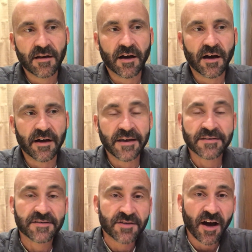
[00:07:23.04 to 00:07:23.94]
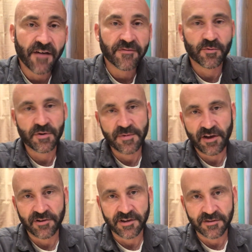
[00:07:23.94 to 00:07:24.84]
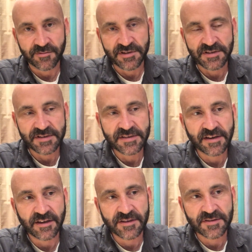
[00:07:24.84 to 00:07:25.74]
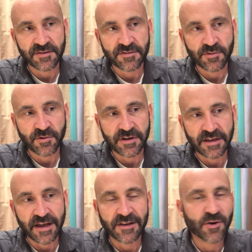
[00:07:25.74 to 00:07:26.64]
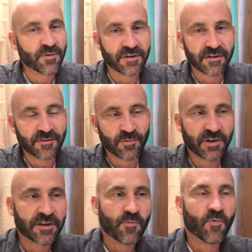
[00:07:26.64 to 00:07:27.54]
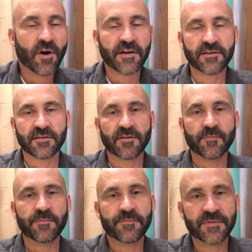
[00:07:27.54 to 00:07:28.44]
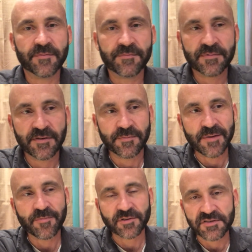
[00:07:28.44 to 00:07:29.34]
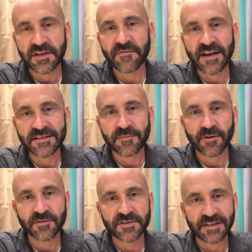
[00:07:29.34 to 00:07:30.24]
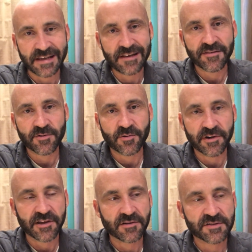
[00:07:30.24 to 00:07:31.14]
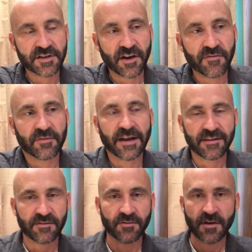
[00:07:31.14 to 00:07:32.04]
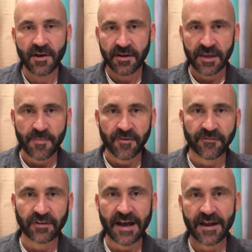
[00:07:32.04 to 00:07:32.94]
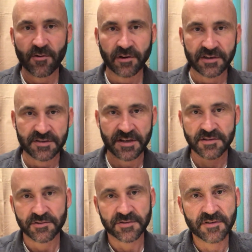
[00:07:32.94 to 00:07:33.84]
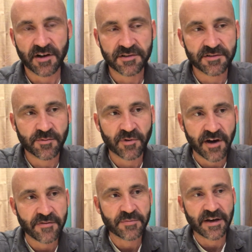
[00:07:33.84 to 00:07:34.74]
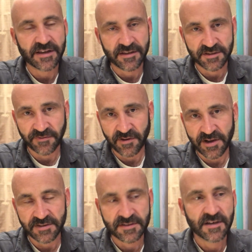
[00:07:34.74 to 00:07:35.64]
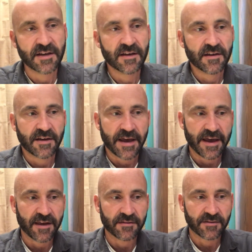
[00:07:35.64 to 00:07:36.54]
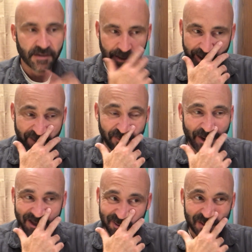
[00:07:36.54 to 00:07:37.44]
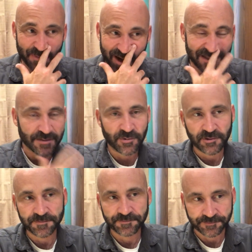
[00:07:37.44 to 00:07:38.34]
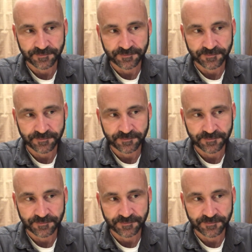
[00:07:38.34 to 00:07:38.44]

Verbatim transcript: uh, in soft rebellion, resisting against authority, and don't really want to, to, to be perceived as a person in authority yourself, like to keep a flat organizational structure where everybody is friends and uh, everybody is responsible